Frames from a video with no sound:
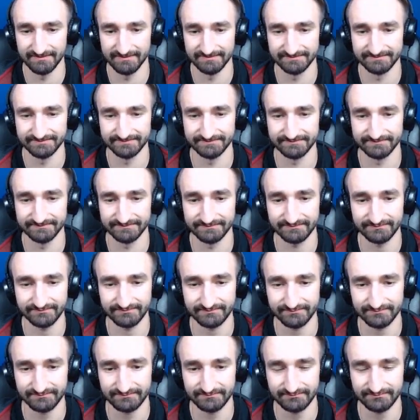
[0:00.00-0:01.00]

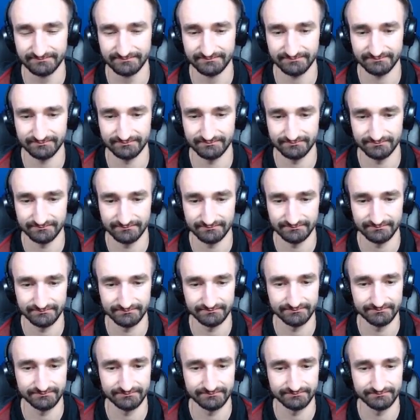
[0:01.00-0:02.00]

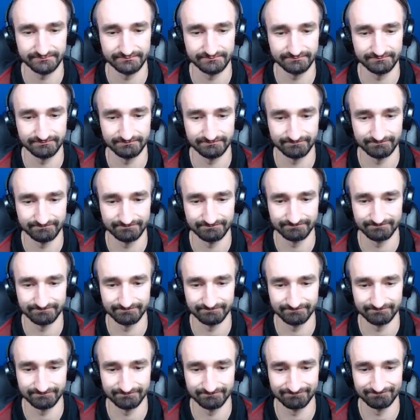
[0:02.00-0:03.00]

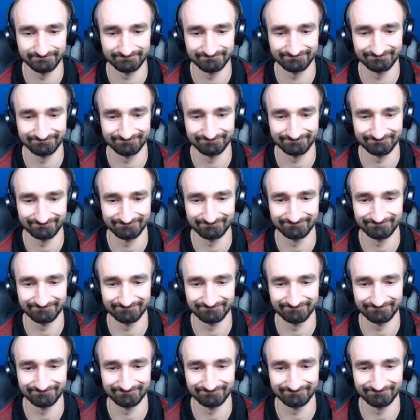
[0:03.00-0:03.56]
[no speech]